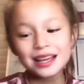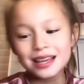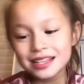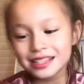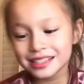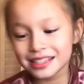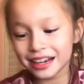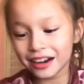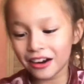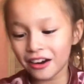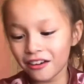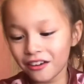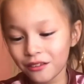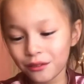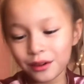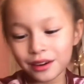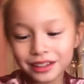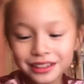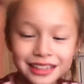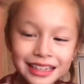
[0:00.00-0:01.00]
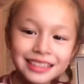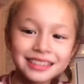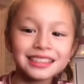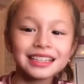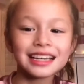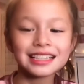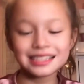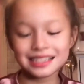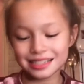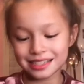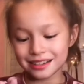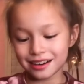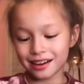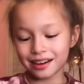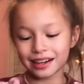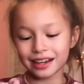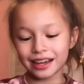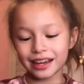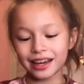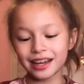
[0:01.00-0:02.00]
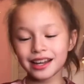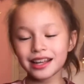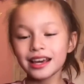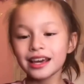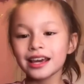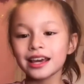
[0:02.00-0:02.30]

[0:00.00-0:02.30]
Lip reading: So let's get started.